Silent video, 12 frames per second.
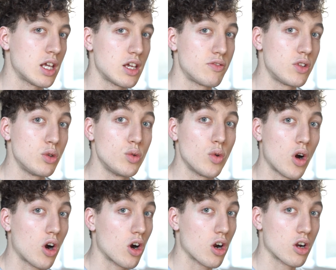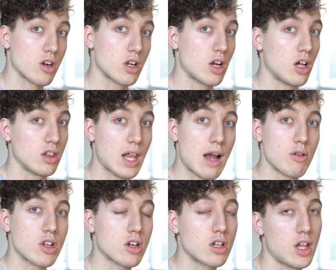If you are
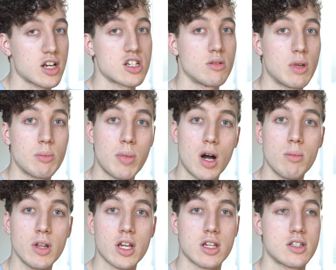allowing your collection to be public